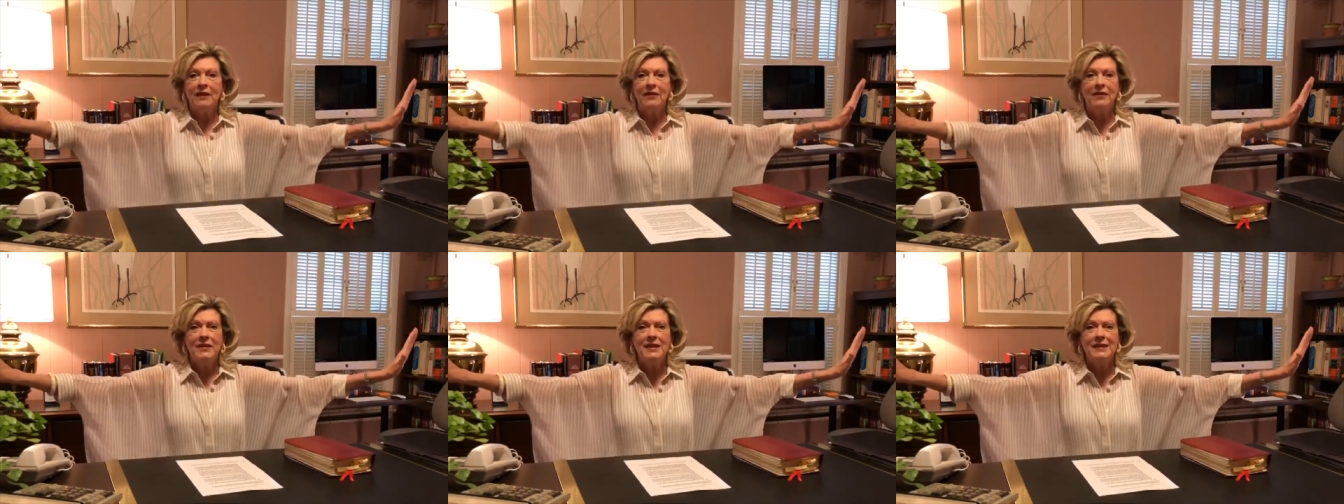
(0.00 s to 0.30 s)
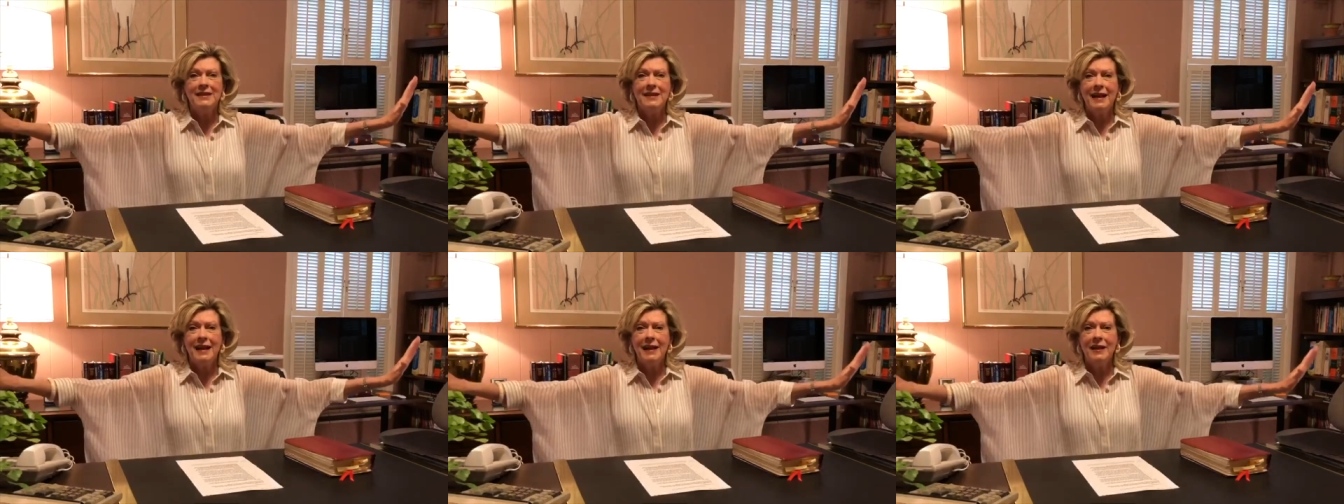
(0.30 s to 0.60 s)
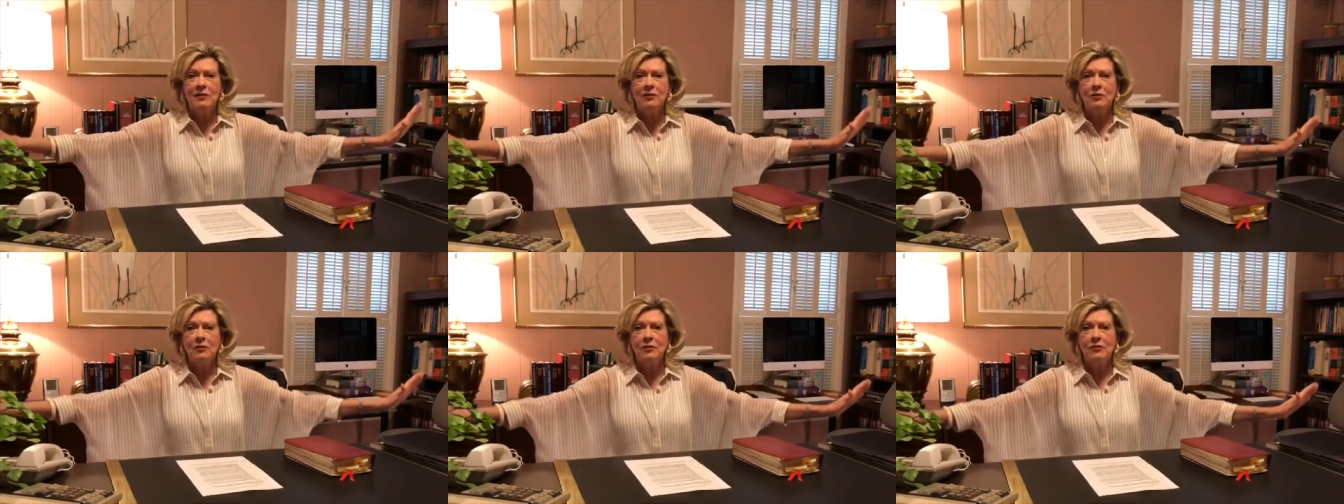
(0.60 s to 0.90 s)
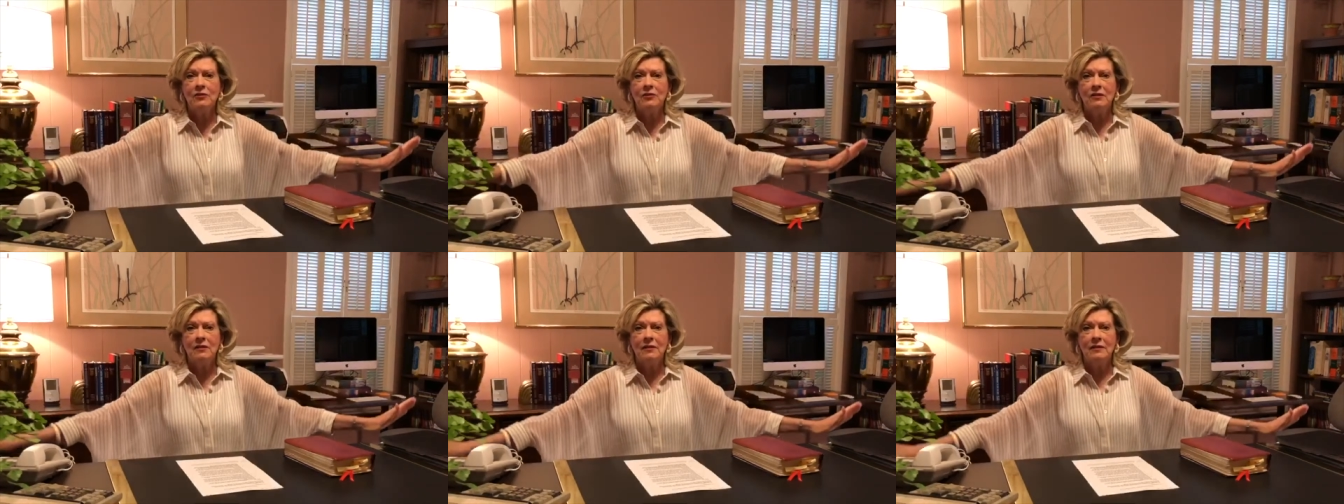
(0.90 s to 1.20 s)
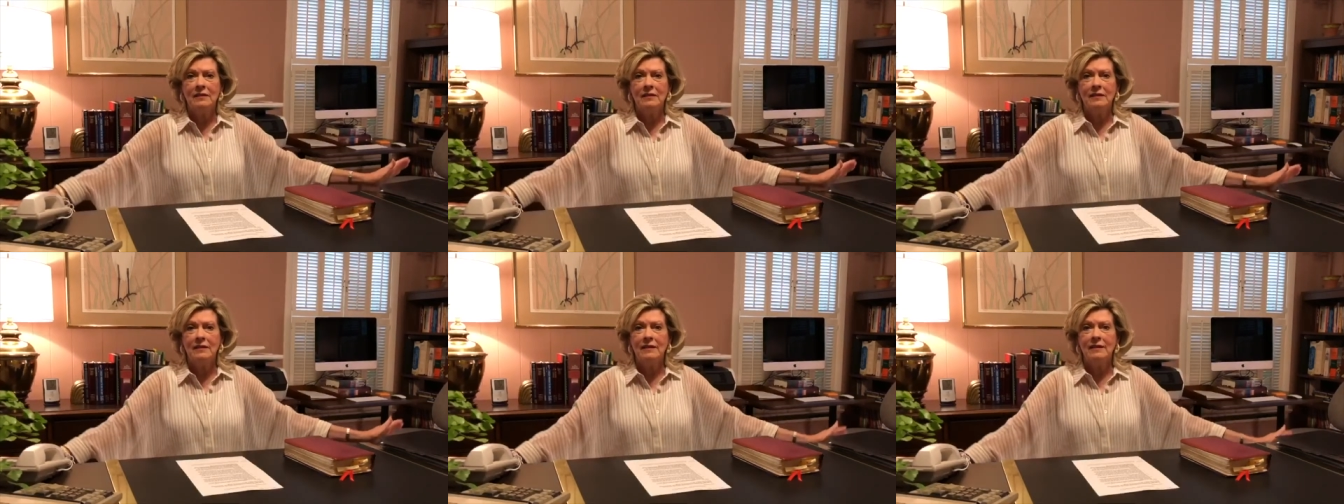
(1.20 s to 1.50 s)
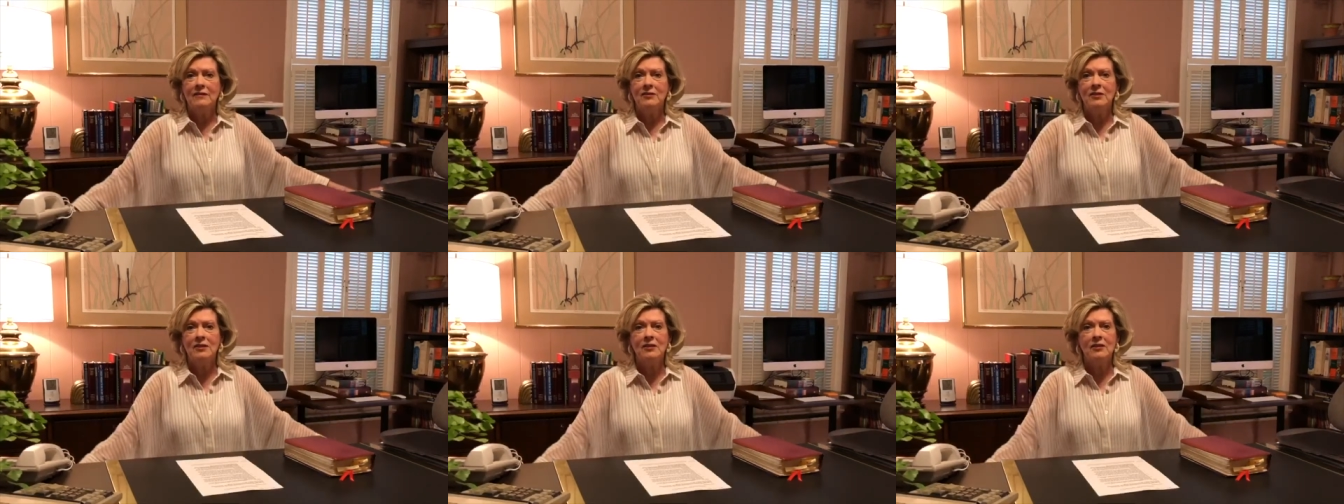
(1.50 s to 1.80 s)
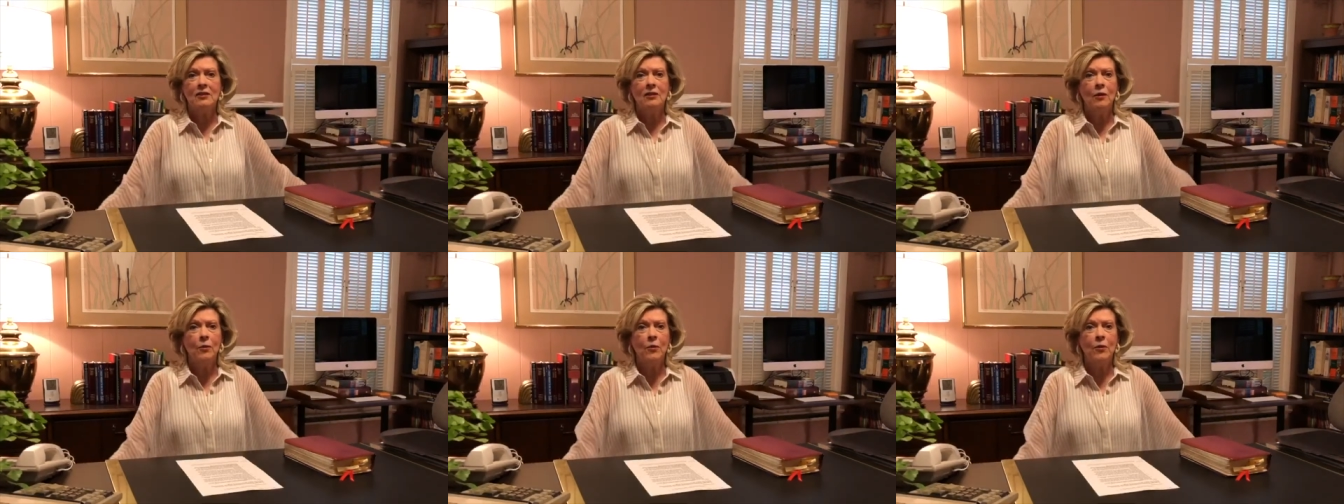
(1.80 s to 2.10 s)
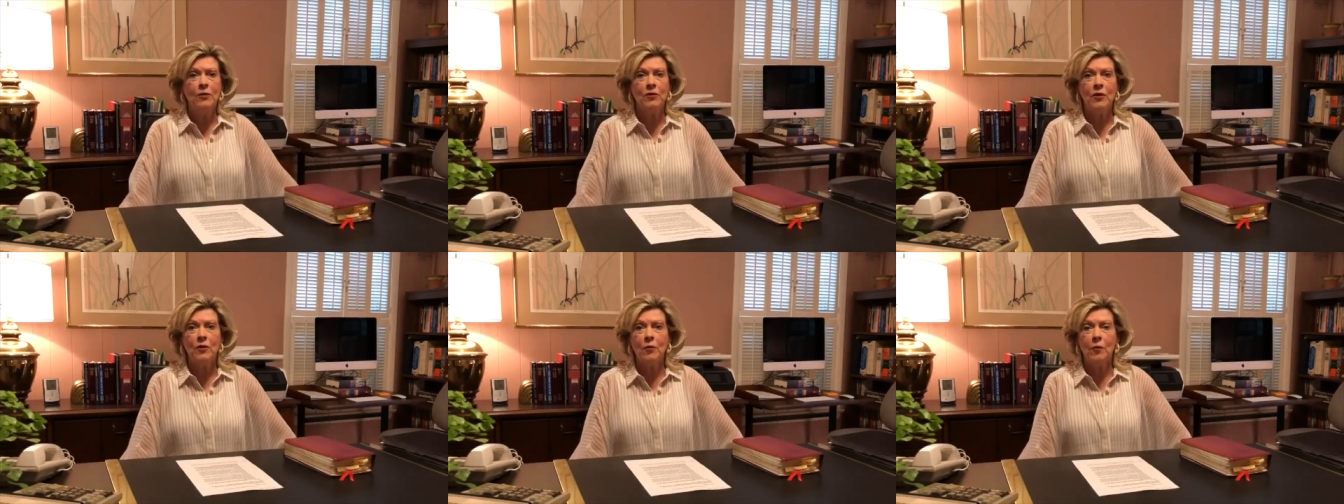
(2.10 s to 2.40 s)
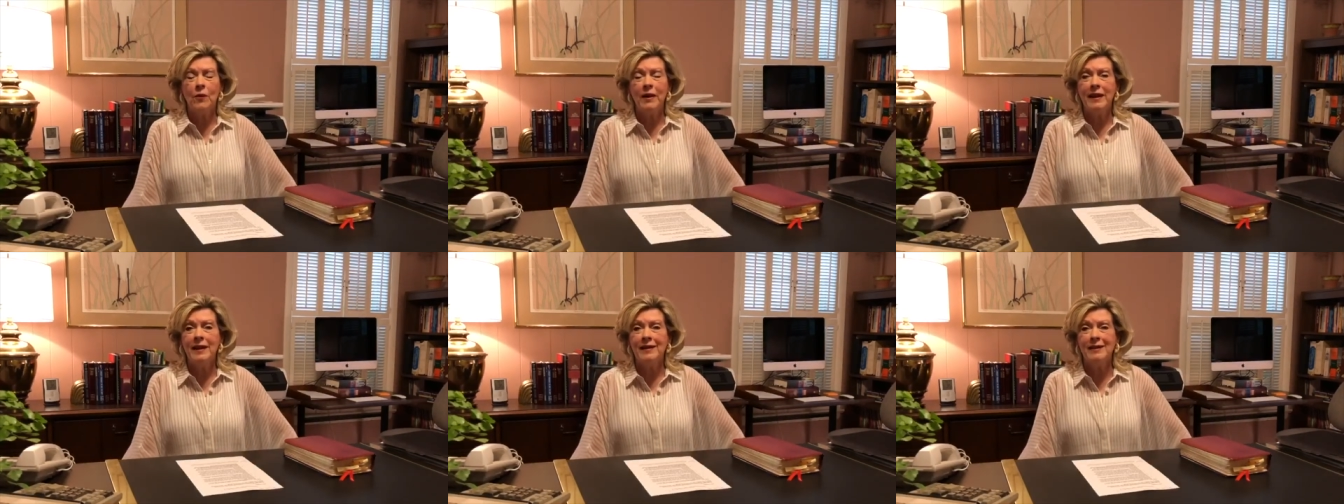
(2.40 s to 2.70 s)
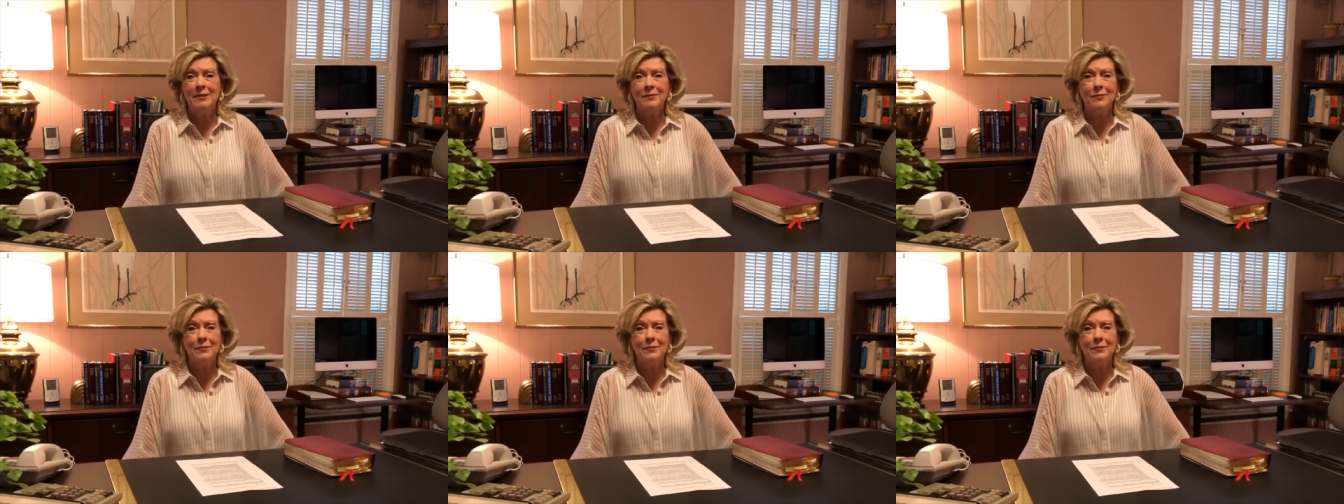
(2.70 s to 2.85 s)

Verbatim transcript: these angels just lower their wings